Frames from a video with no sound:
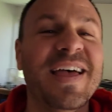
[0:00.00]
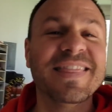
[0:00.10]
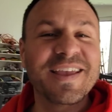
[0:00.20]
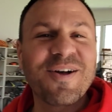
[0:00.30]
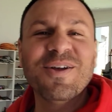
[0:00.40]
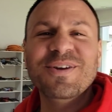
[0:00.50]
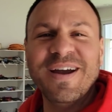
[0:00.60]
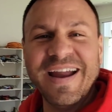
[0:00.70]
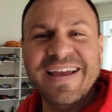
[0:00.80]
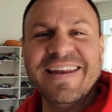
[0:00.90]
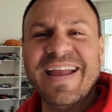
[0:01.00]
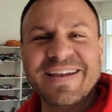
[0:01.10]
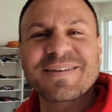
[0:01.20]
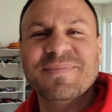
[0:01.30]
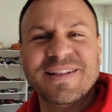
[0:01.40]
that they call your aunt
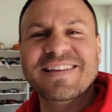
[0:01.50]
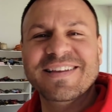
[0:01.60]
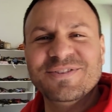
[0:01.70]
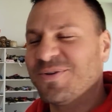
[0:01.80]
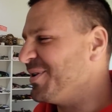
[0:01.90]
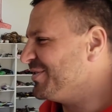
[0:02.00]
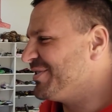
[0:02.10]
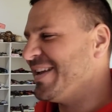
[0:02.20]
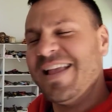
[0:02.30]
Aunt Camelia George.